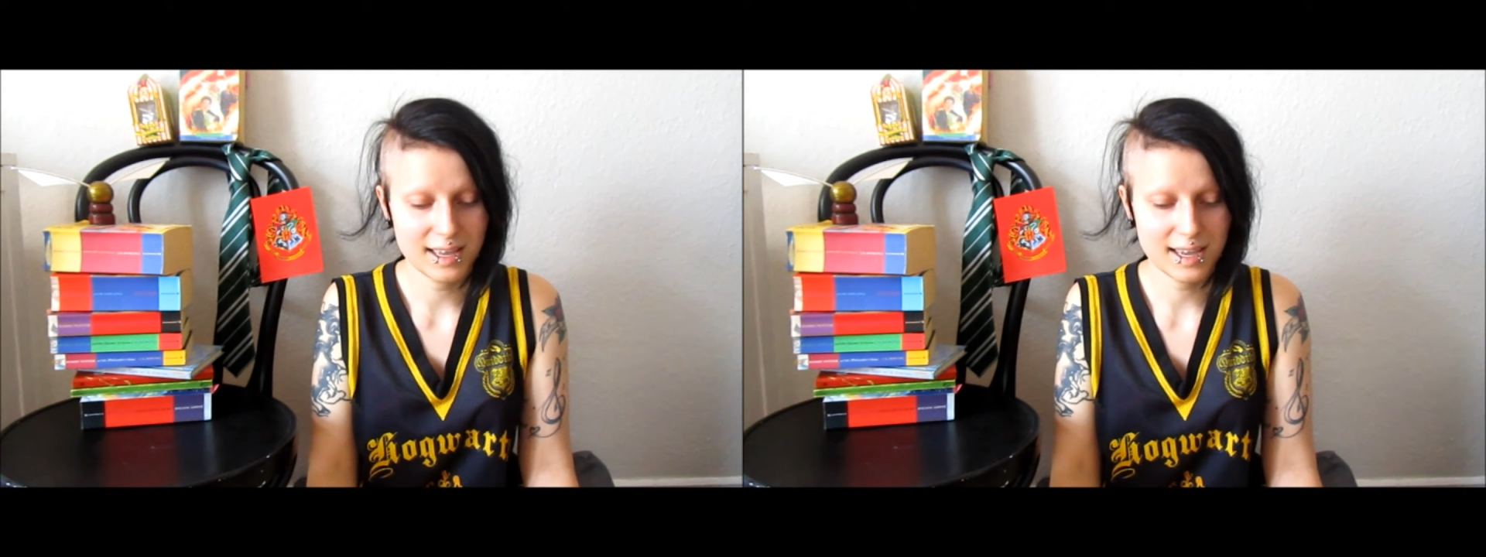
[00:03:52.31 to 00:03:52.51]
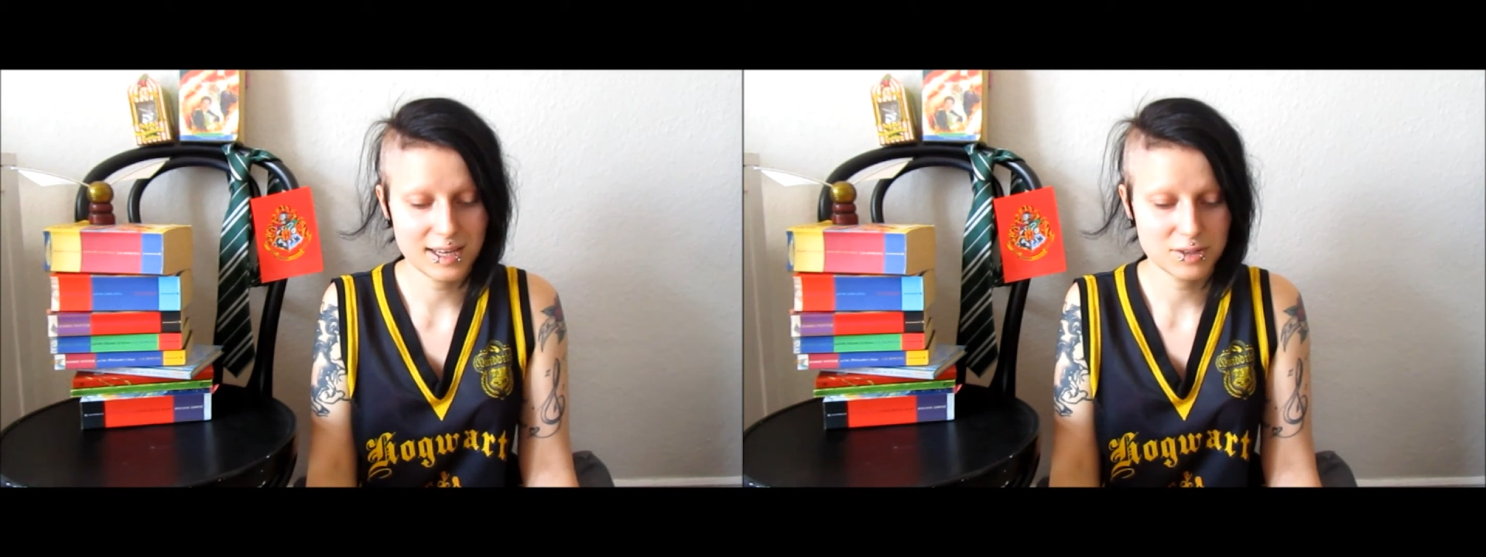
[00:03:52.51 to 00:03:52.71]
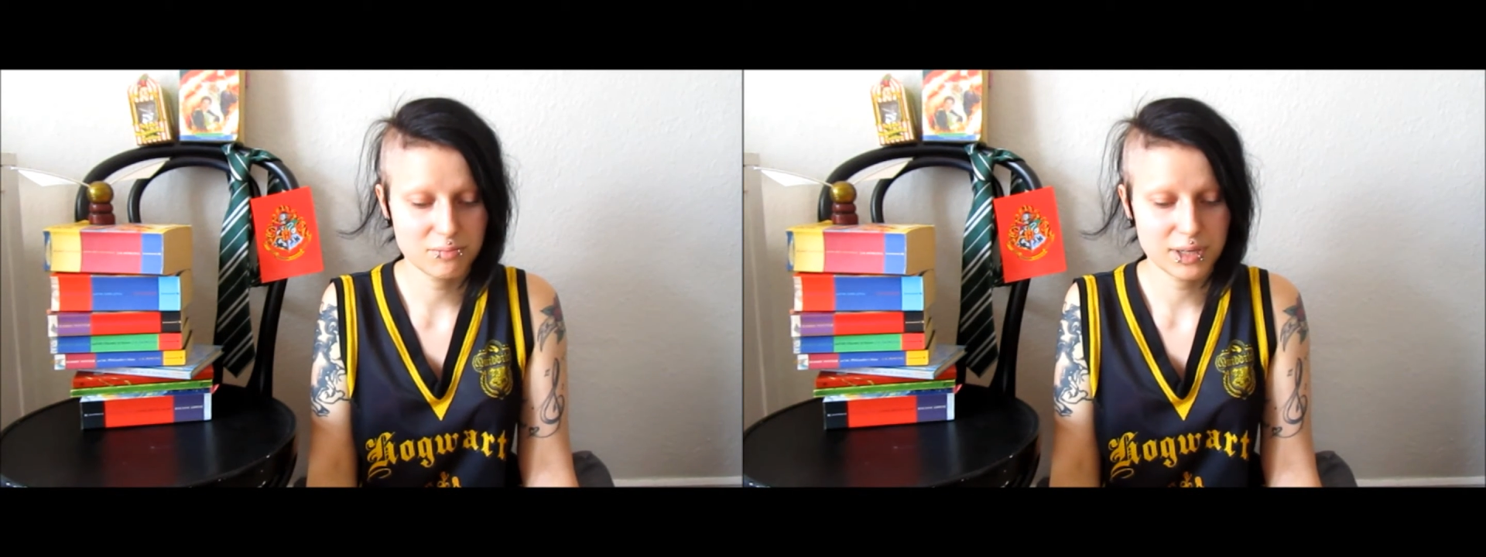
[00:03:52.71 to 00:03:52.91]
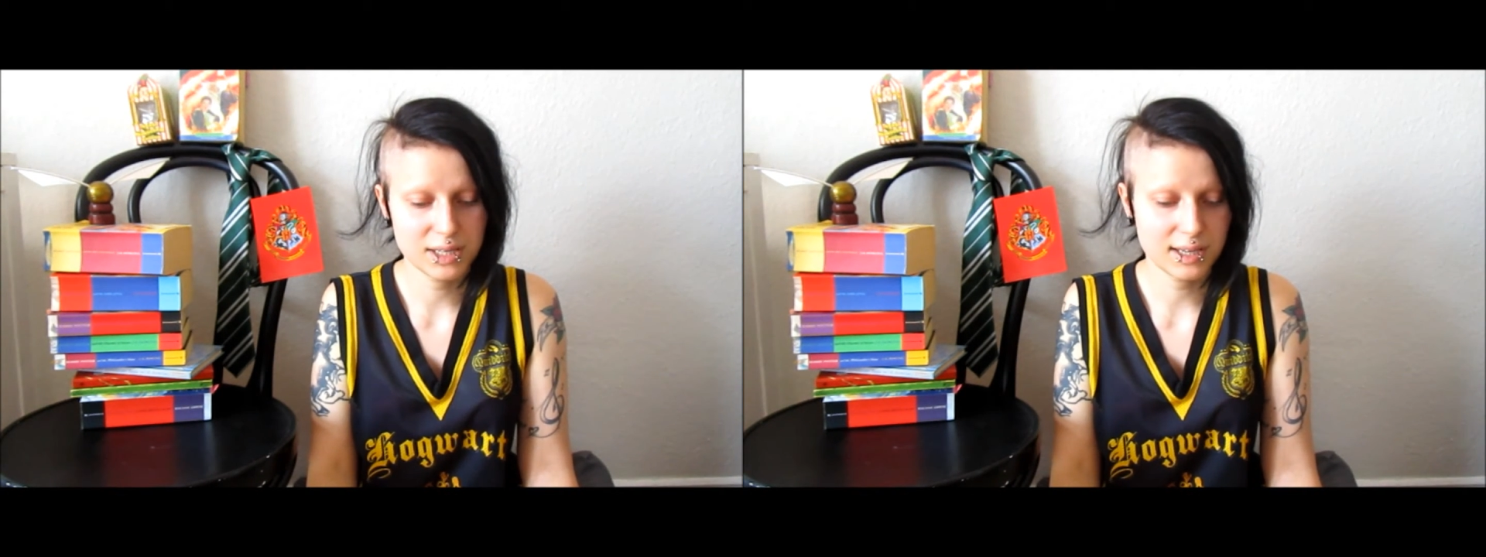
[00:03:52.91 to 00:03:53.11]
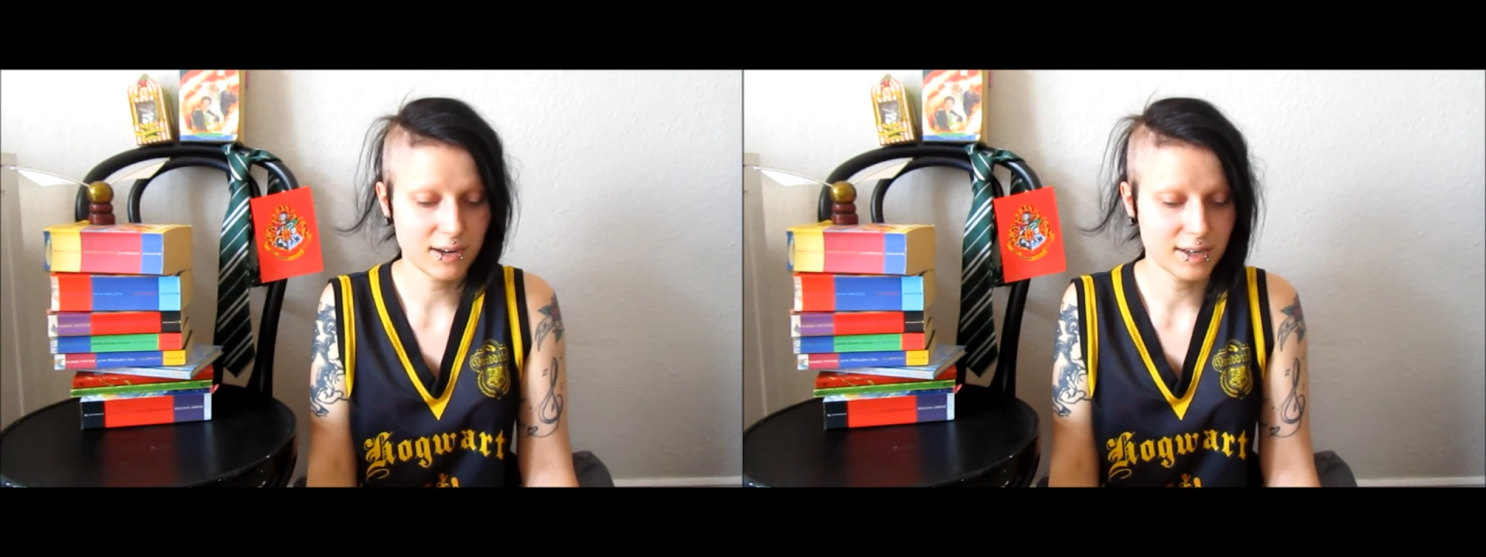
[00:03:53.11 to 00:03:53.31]

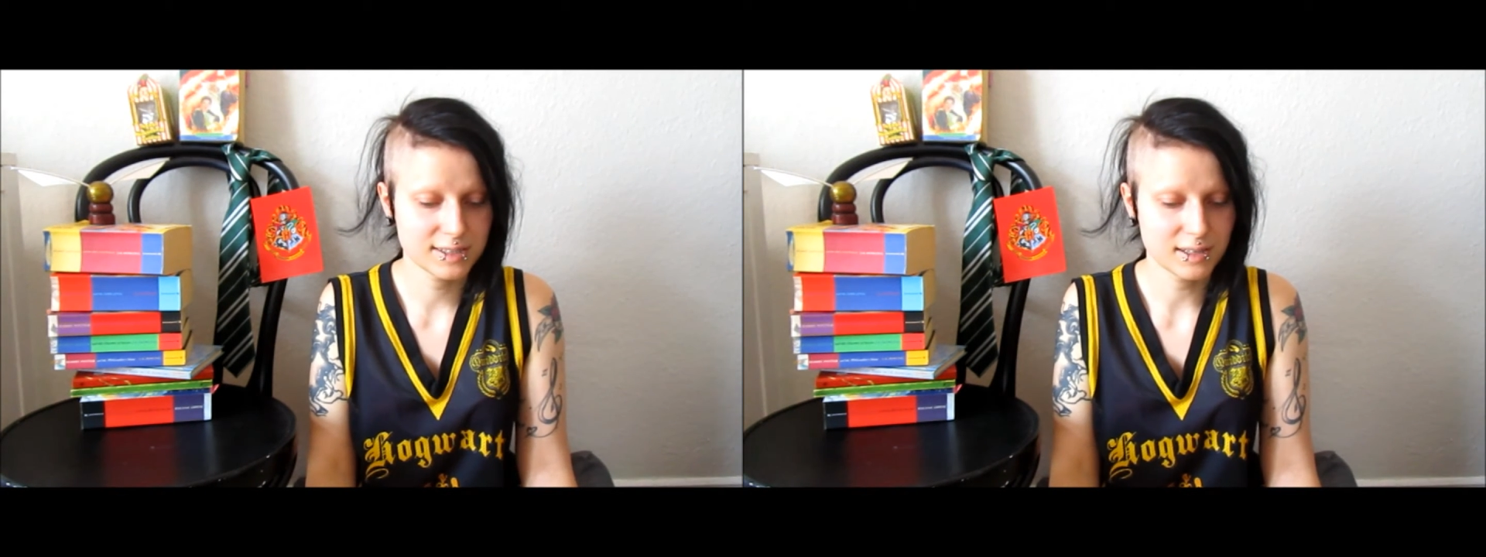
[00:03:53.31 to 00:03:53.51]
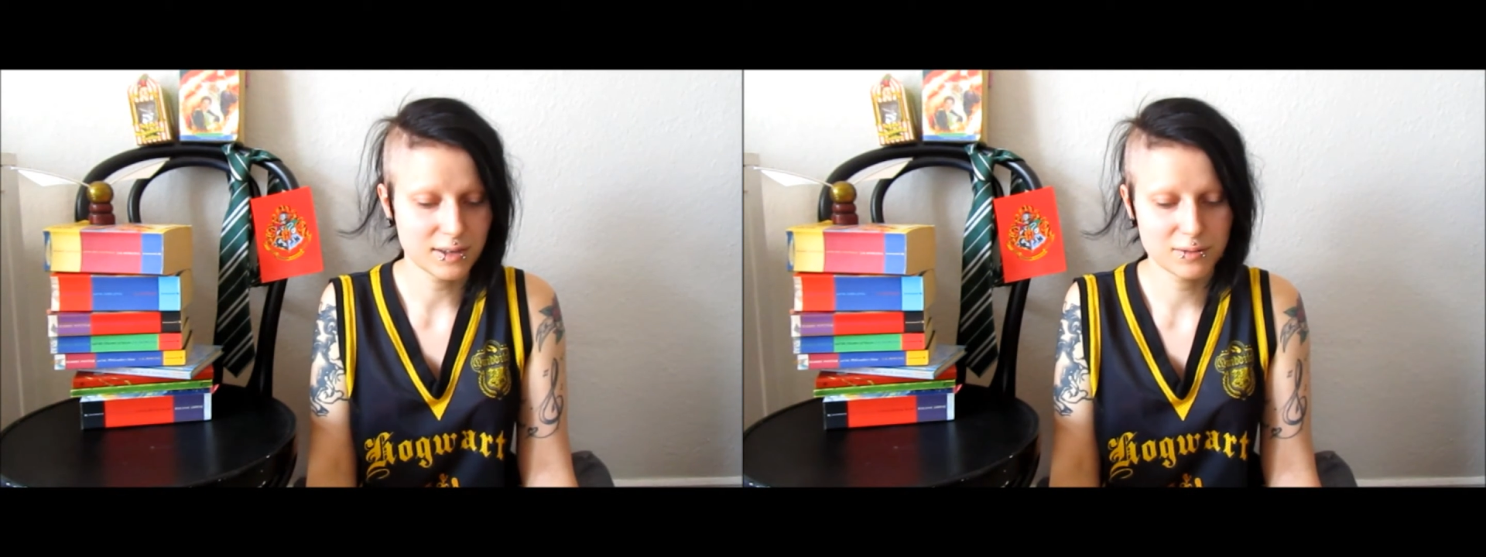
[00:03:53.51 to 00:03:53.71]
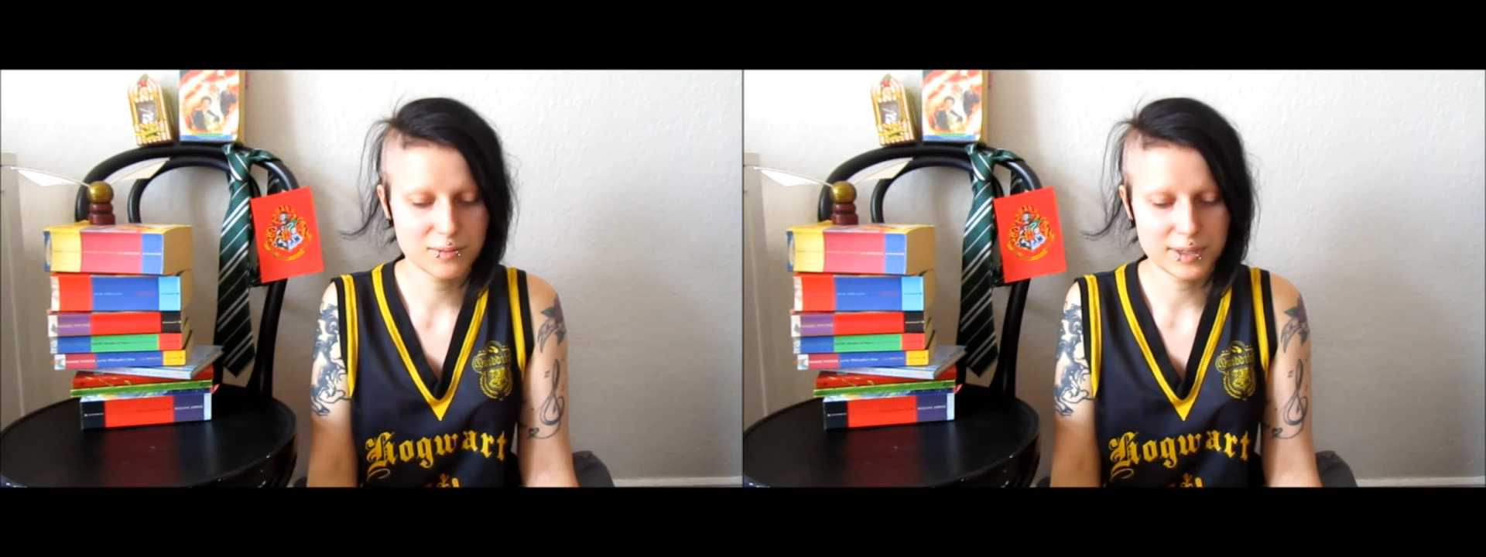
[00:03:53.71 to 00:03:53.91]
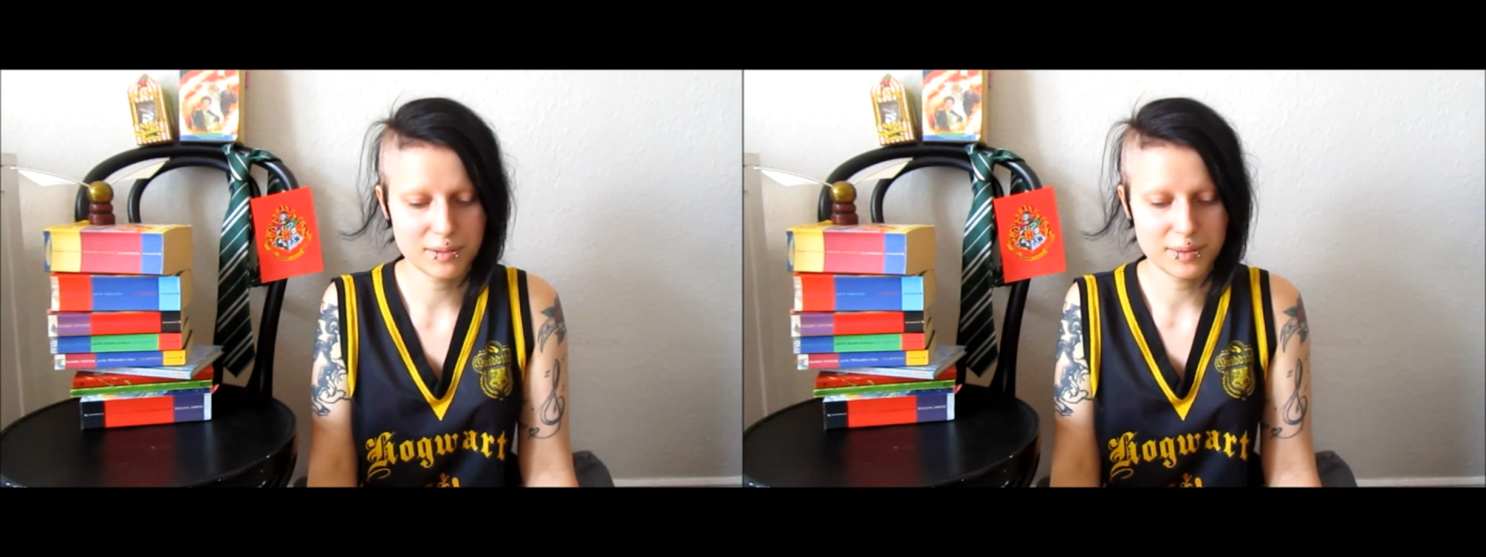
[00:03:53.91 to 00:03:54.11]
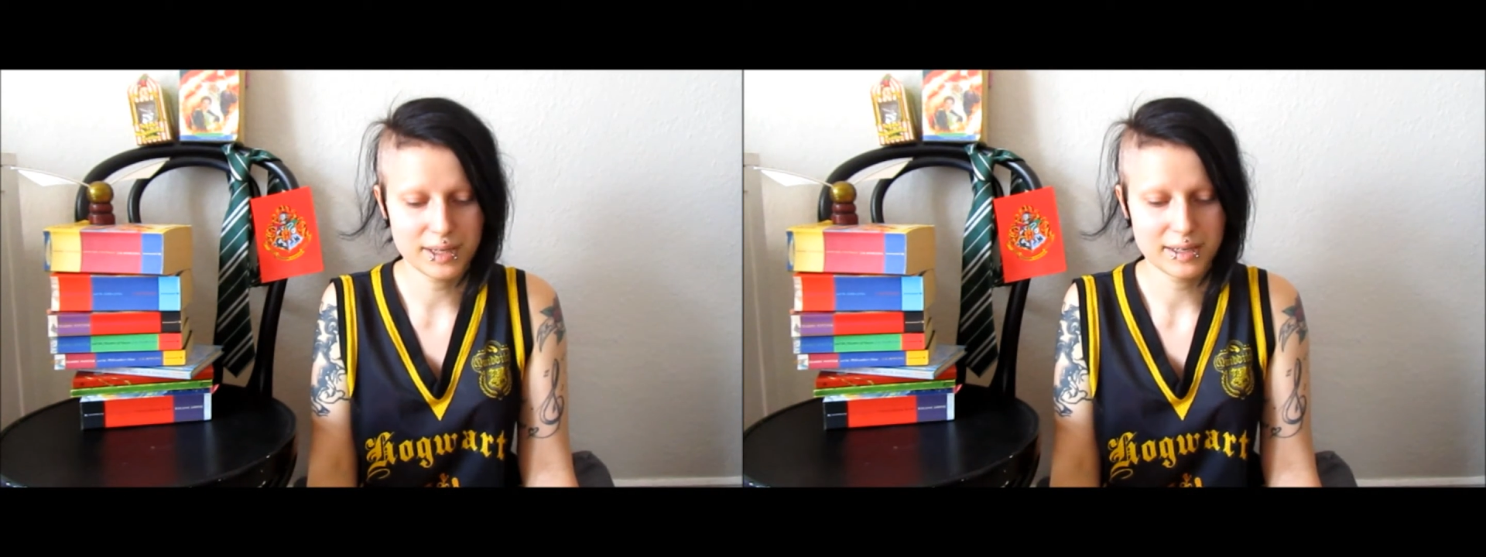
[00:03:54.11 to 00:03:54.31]
HP character, who would
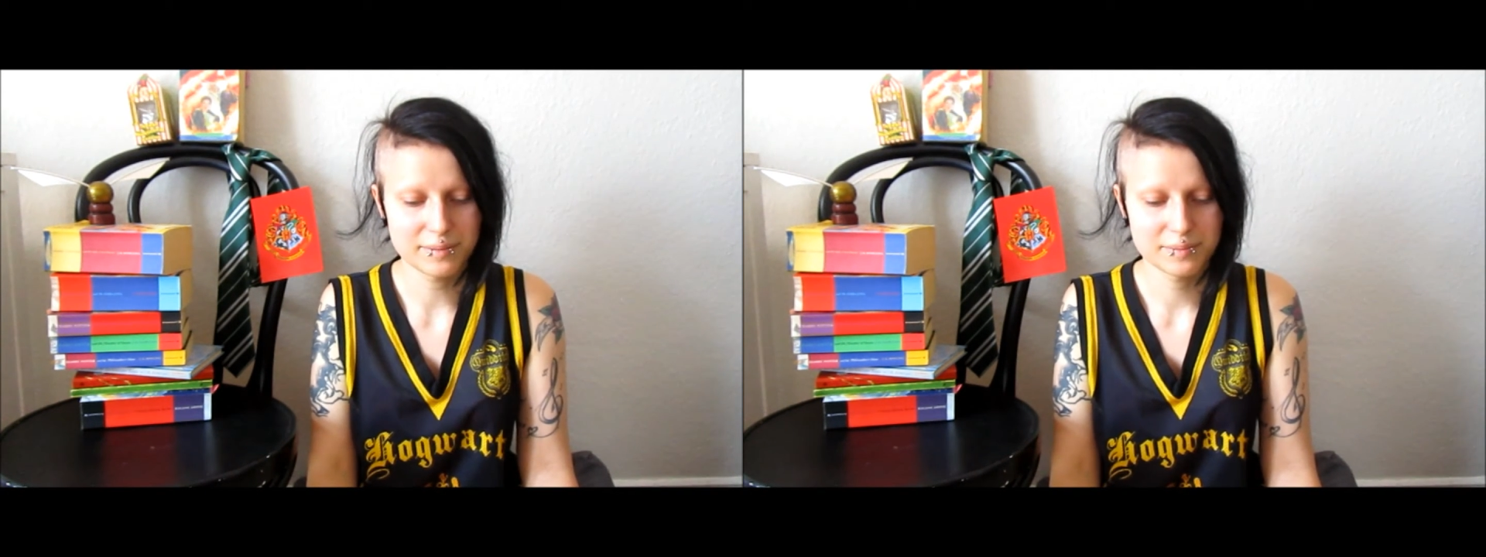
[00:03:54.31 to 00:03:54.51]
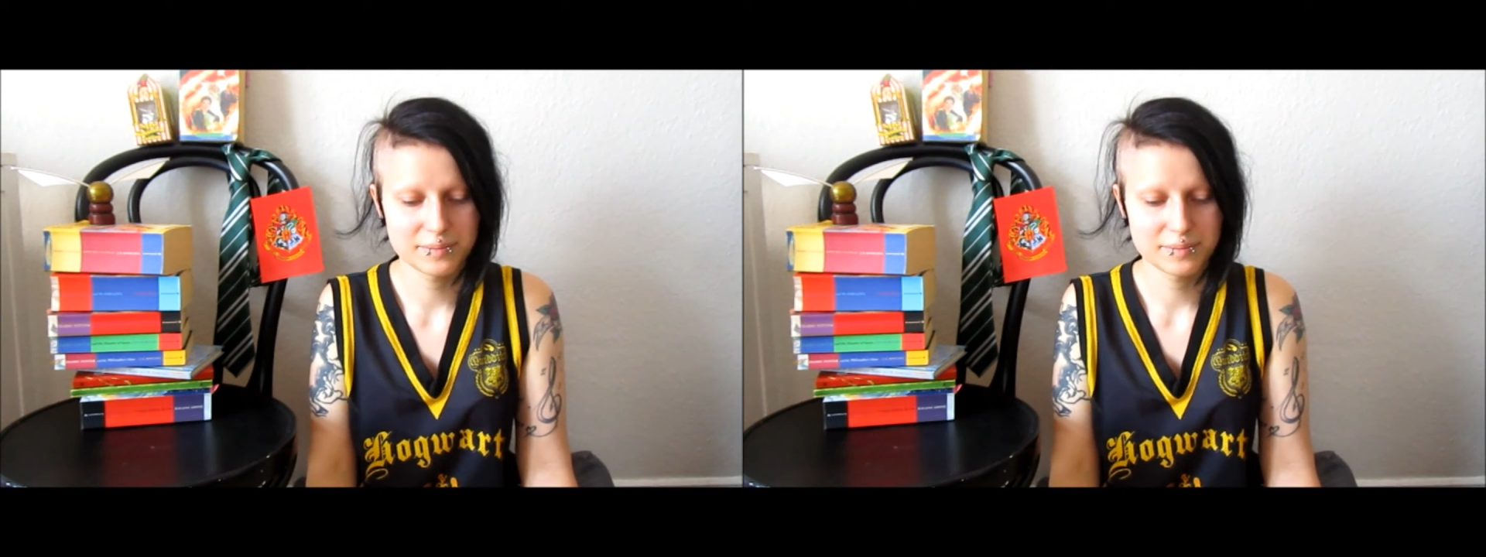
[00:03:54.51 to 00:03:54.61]
it be?